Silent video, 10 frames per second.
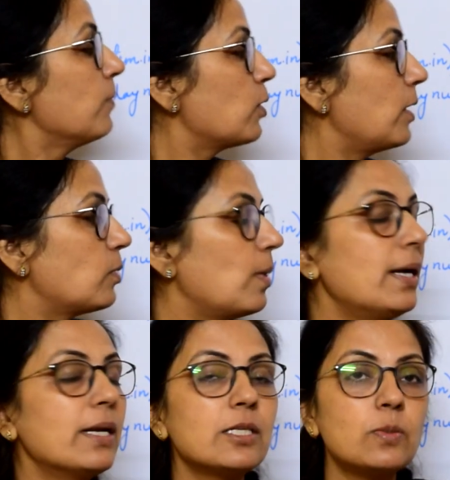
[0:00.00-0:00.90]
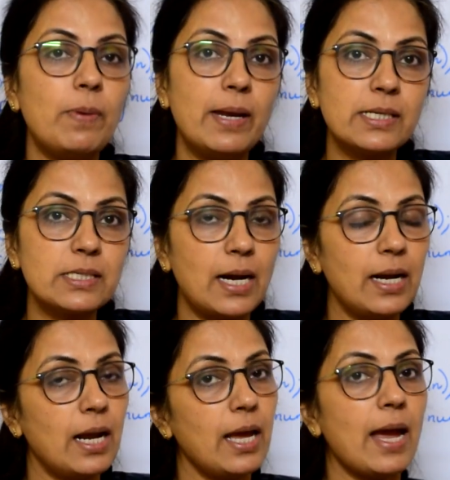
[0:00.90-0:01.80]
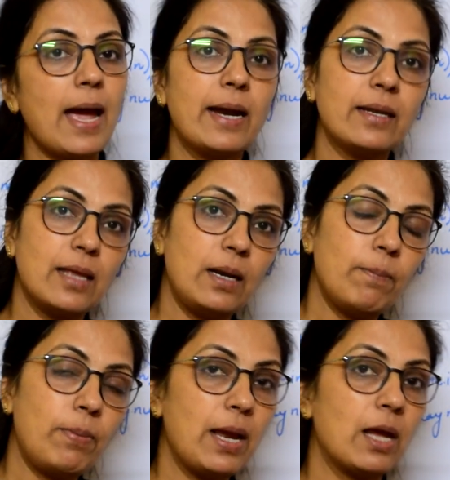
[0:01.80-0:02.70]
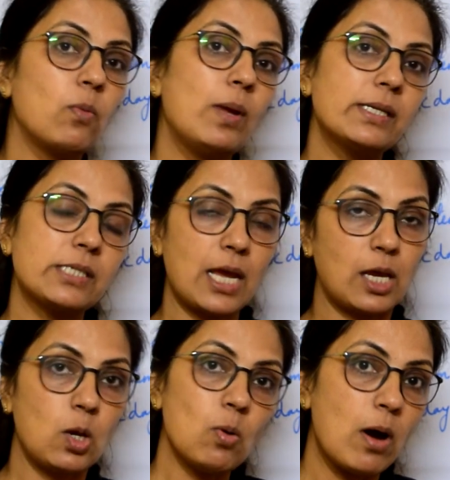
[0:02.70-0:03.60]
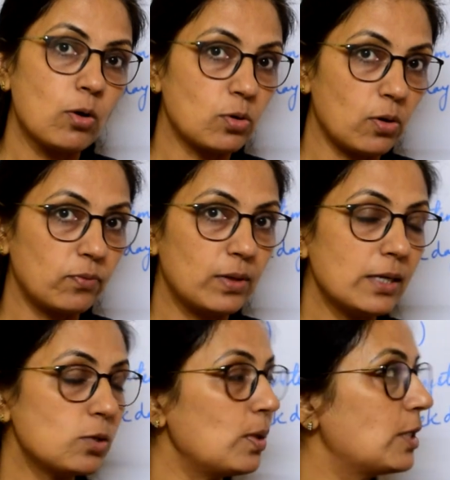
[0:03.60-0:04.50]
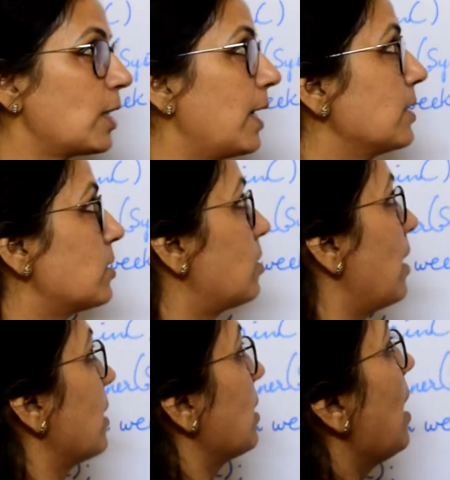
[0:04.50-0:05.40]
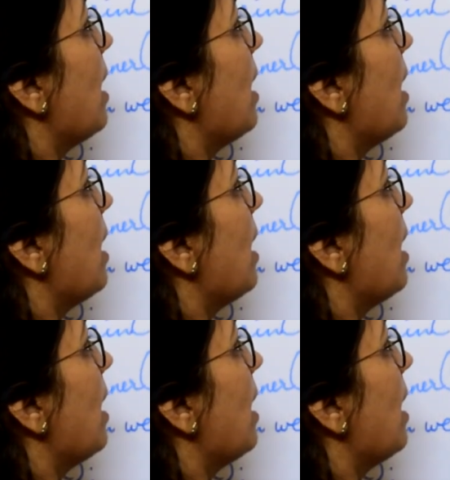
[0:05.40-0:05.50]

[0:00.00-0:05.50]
So, it will display Sunday and then break will take you out of the switch construct.